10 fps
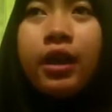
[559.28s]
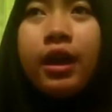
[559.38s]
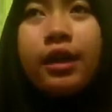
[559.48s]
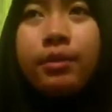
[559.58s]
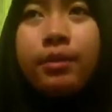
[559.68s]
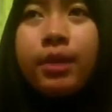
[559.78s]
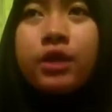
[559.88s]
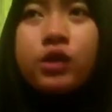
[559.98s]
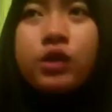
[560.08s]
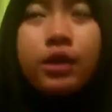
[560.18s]
and
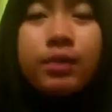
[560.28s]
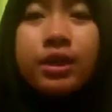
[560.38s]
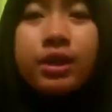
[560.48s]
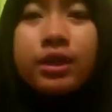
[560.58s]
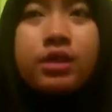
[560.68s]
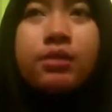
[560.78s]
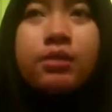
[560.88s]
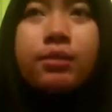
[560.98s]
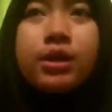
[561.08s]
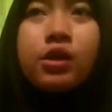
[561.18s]
my slipper is
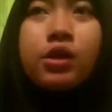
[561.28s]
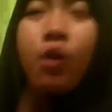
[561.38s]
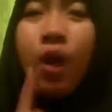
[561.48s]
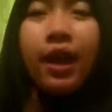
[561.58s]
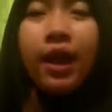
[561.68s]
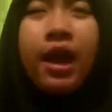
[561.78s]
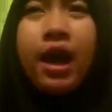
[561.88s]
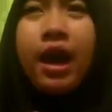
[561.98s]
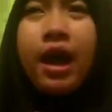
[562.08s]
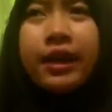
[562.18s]
missing one.
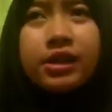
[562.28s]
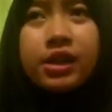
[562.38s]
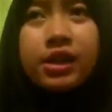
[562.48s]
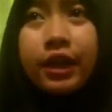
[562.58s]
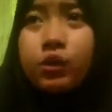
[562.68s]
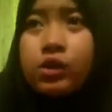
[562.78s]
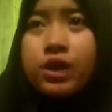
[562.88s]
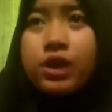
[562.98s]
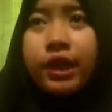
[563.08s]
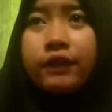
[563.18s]
I stand to
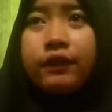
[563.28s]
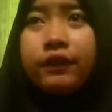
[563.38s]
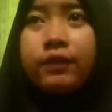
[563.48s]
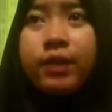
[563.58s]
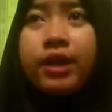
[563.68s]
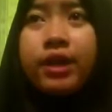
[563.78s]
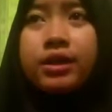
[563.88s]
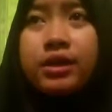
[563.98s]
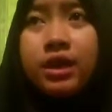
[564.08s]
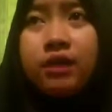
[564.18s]
save
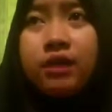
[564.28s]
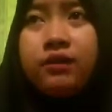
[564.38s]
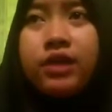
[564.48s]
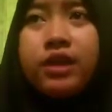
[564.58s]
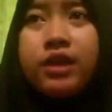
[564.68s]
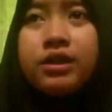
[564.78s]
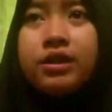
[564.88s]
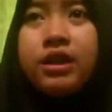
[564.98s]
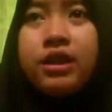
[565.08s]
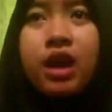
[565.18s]
myself. Then
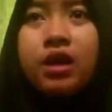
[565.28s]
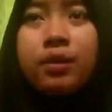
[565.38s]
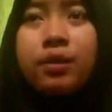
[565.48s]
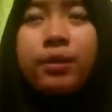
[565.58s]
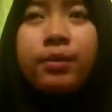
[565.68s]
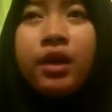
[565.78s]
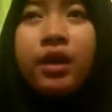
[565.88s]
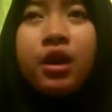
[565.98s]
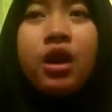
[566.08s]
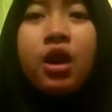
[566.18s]
there are
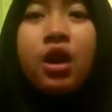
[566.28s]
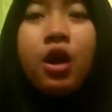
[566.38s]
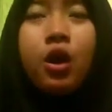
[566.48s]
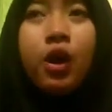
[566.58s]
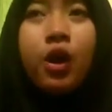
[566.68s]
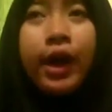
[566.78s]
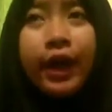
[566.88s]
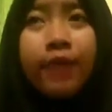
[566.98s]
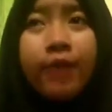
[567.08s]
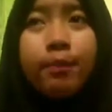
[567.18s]
people who
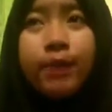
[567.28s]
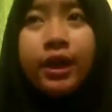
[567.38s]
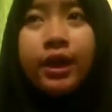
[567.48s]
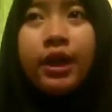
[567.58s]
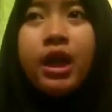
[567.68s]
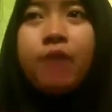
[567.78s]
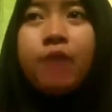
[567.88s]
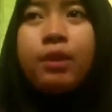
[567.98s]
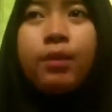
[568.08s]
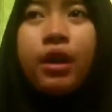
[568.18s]
help me.
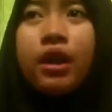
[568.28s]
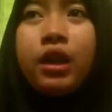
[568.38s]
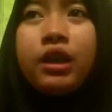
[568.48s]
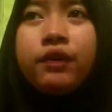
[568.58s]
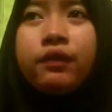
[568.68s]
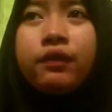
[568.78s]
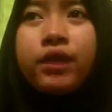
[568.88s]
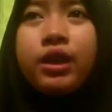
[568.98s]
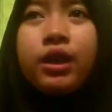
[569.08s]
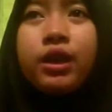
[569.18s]
People
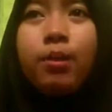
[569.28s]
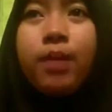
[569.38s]
lifting